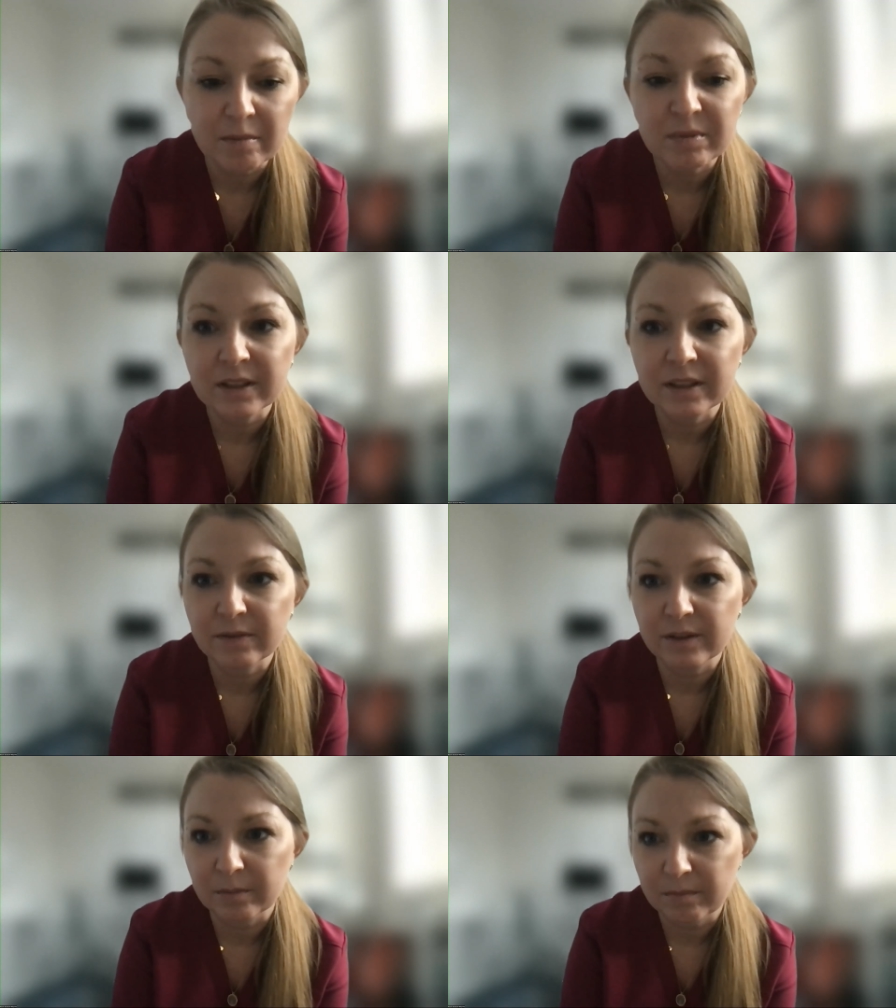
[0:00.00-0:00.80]
I believe
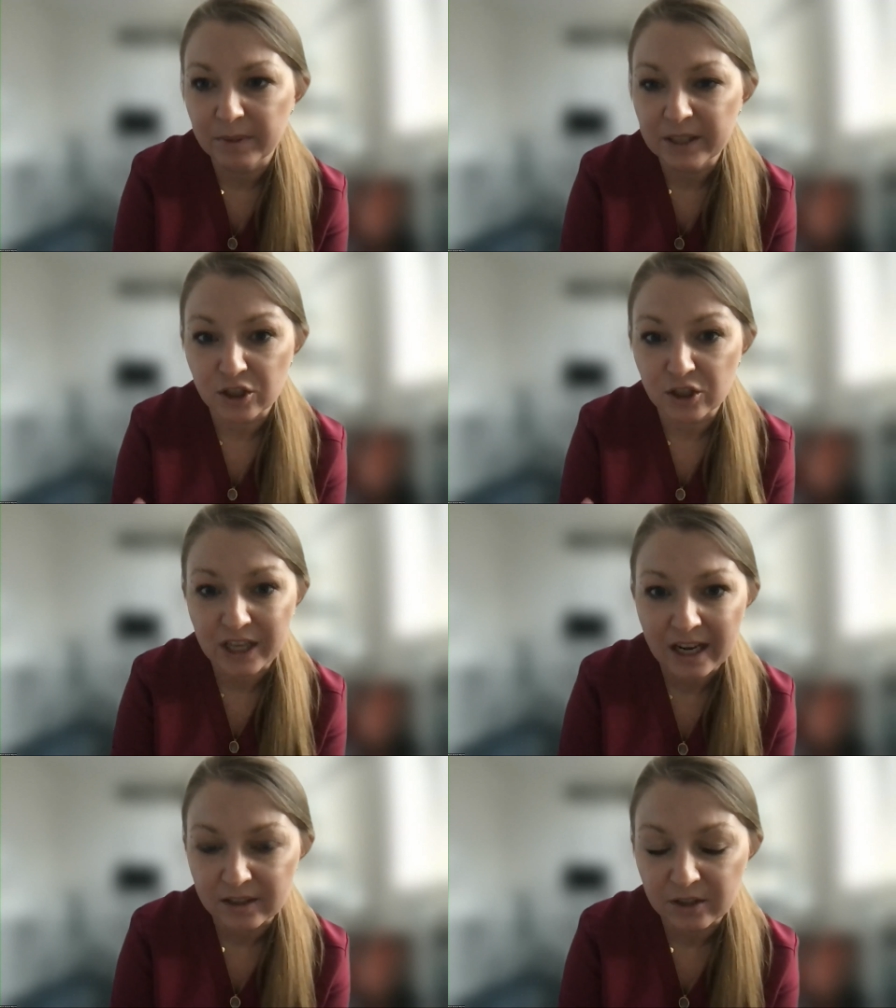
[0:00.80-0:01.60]
the biggest
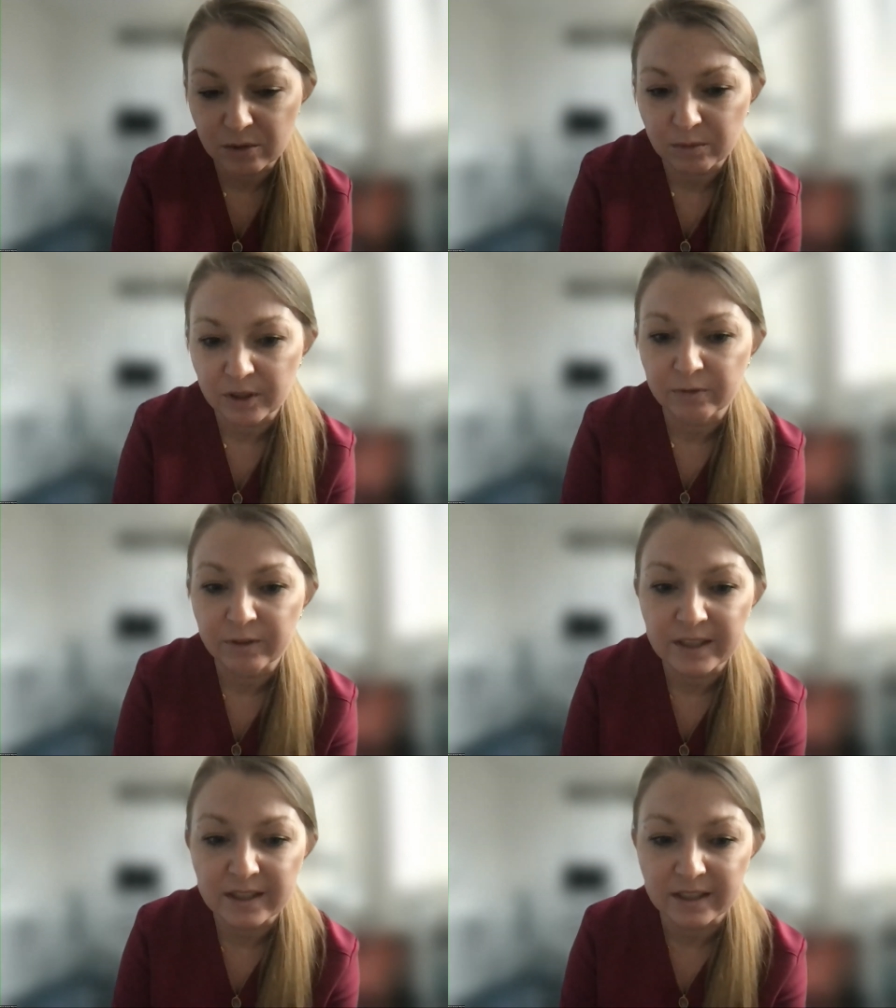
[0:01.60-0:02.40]
challenge we are
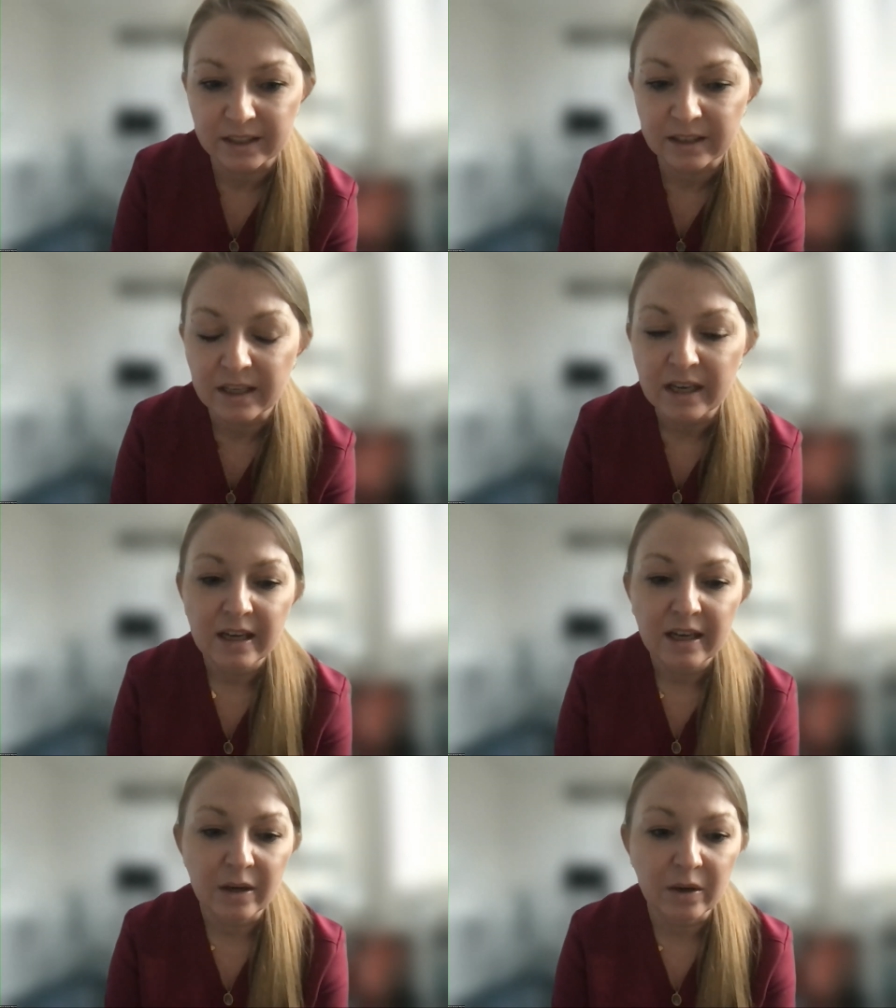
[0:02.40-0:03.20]
facing
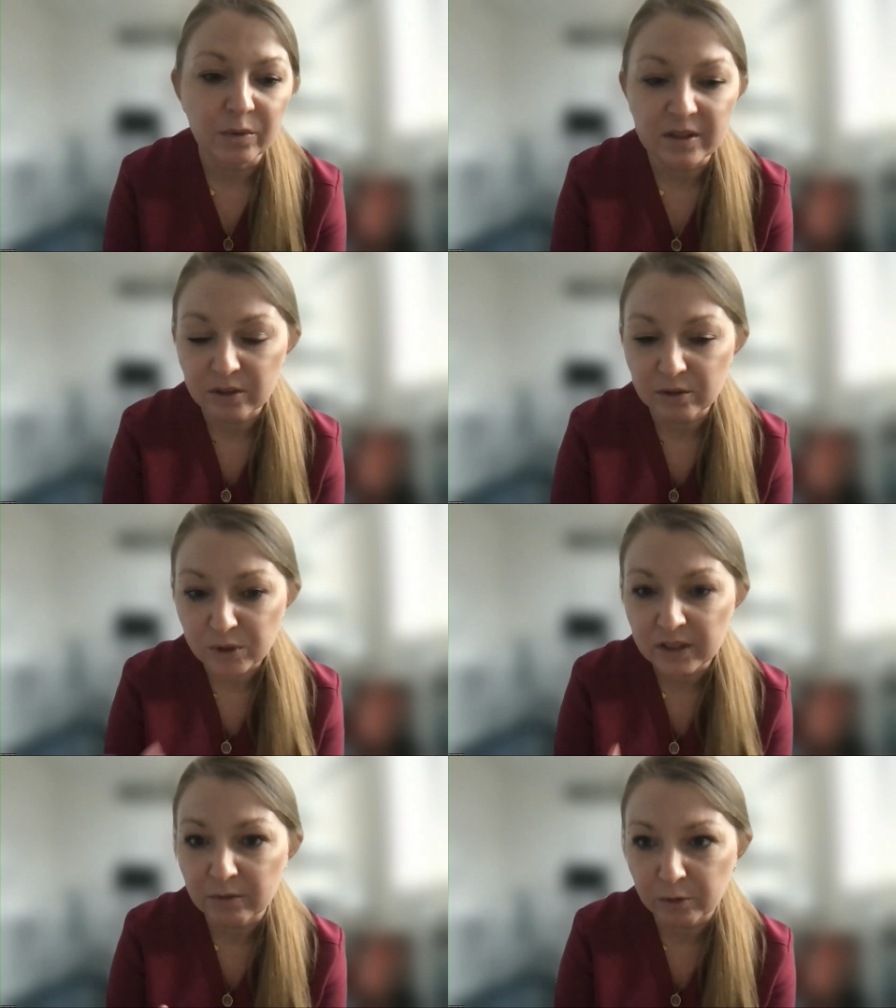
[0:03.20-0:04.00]
with
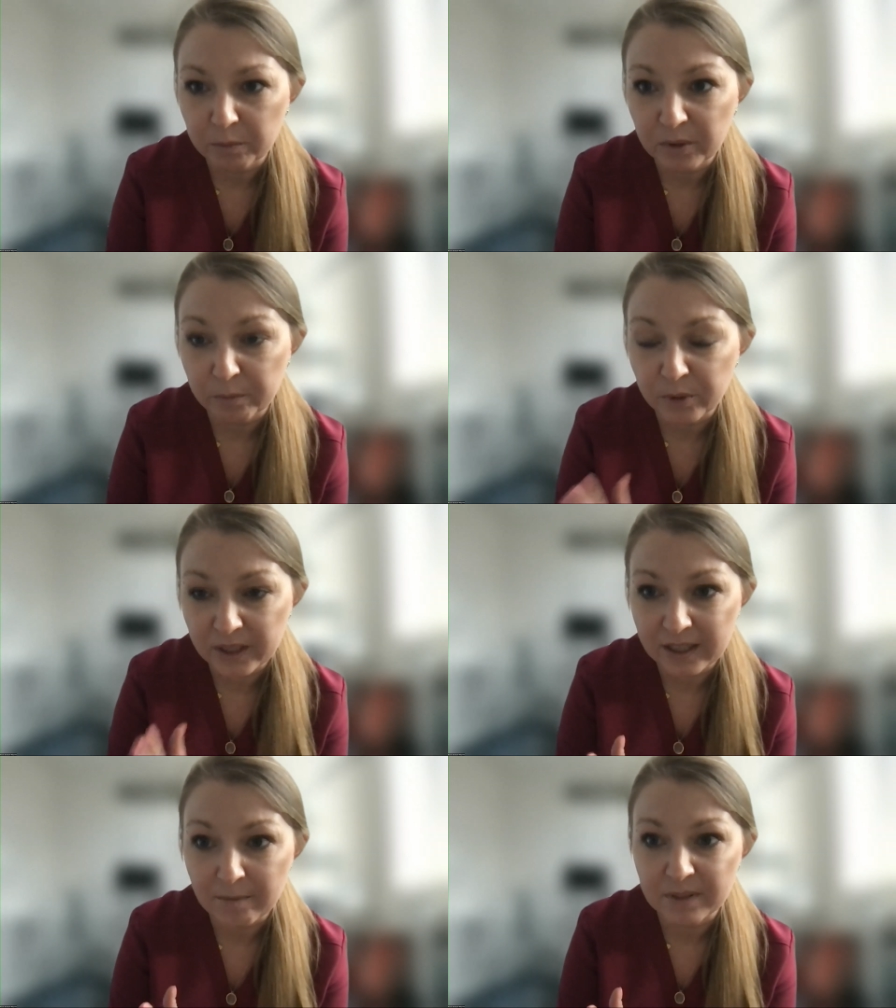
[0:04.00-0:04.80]
screening for
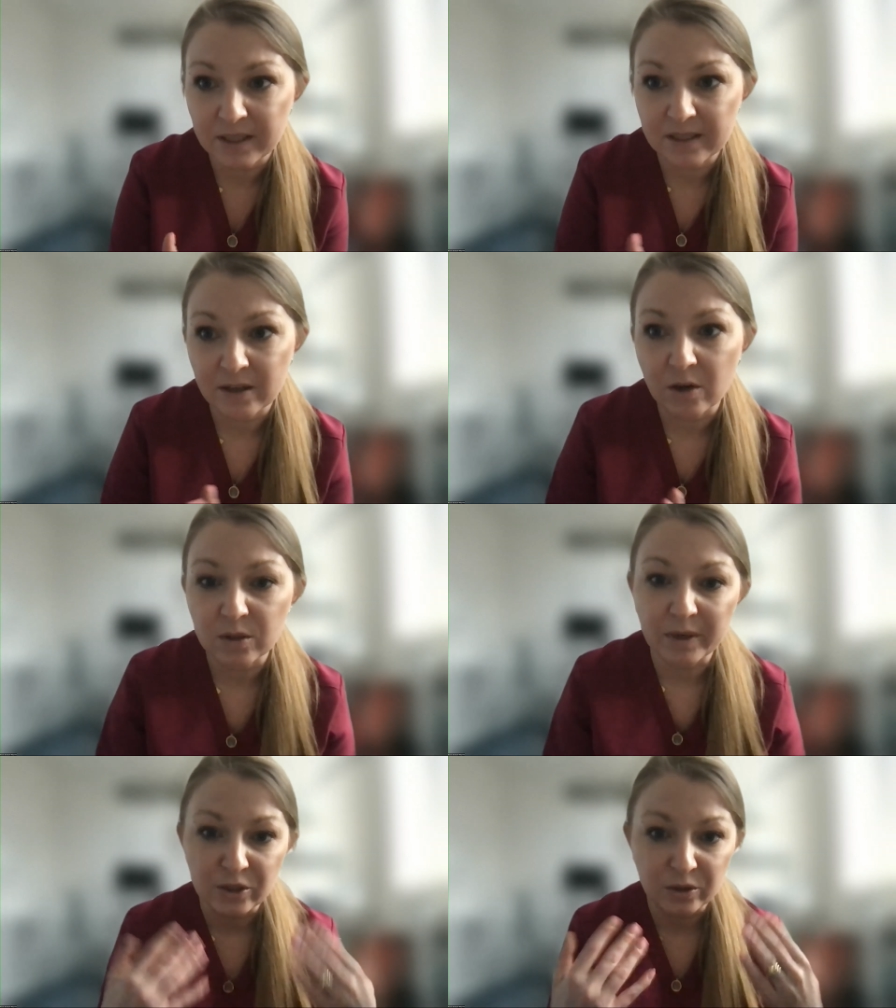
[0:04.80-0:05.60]
preeclampsia is also
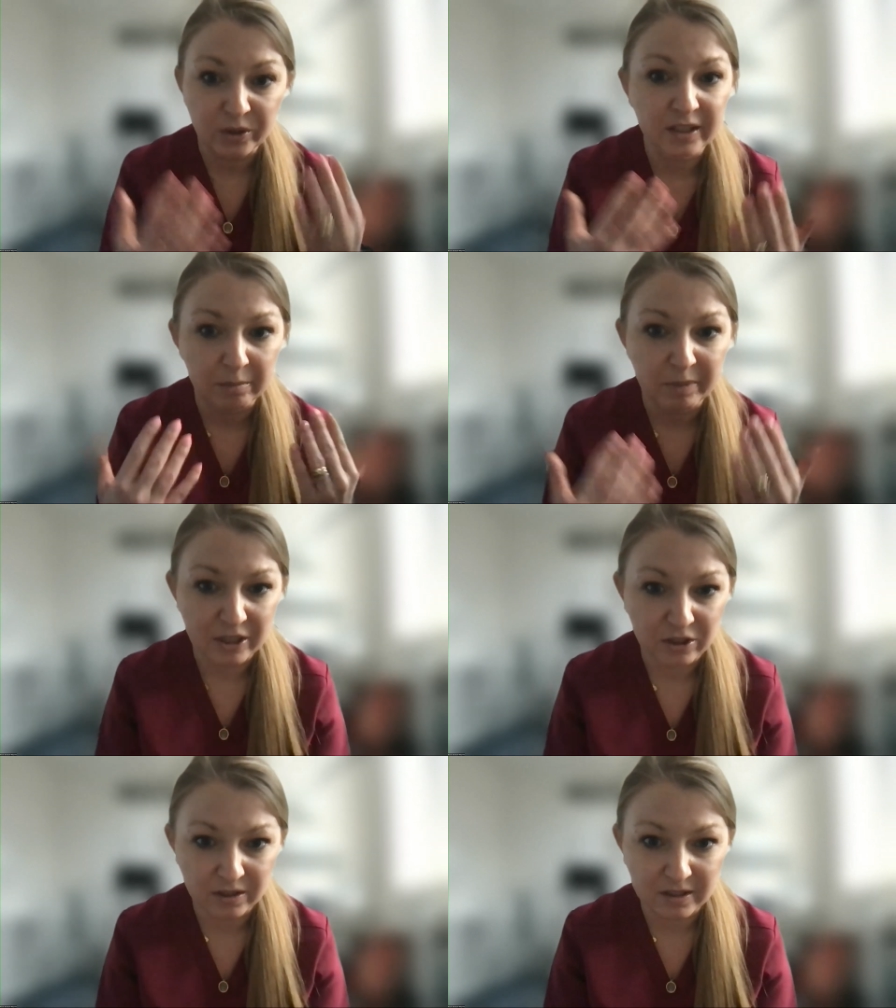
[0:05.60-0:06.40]
educating
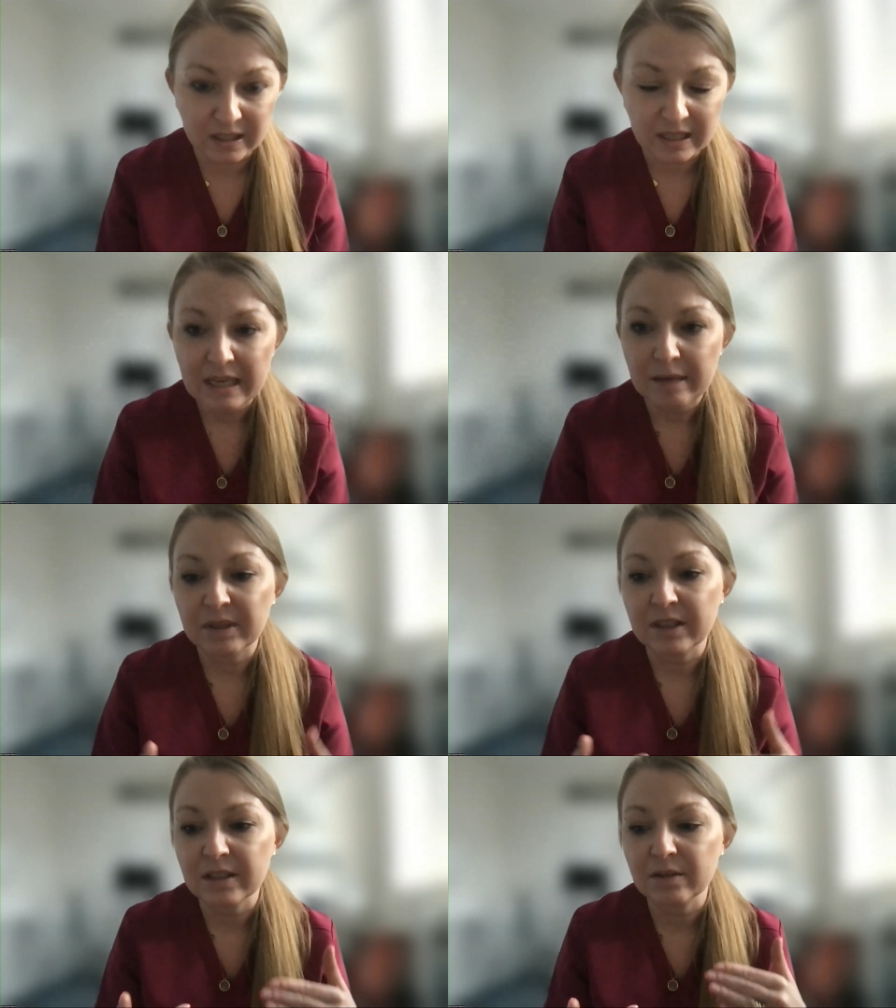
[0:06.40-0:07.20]
patients,
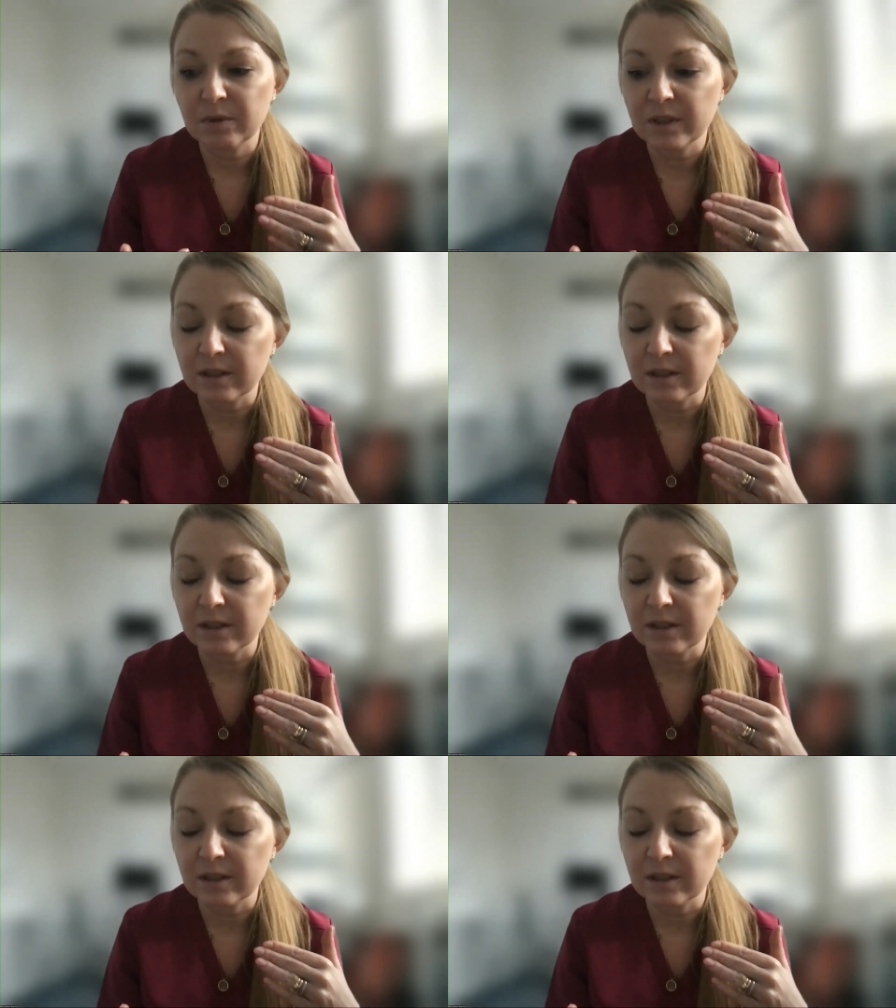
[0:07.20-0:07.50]
because with